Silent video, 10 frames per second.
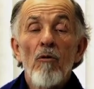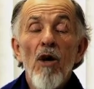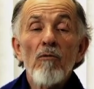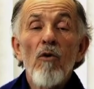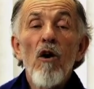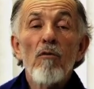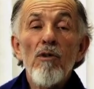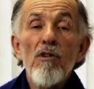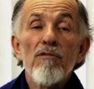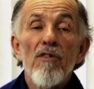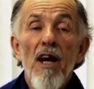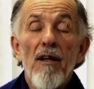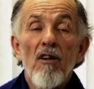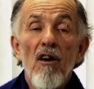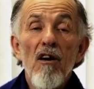one wrong move of
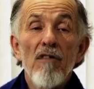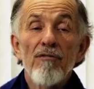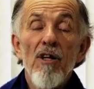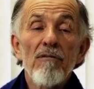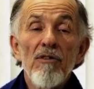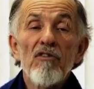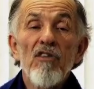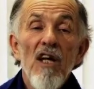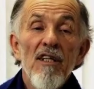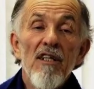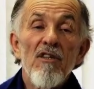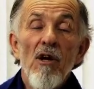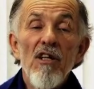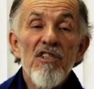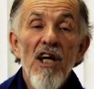that car in front of us that
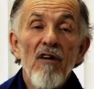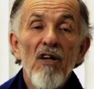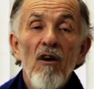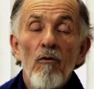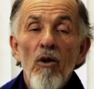darts out,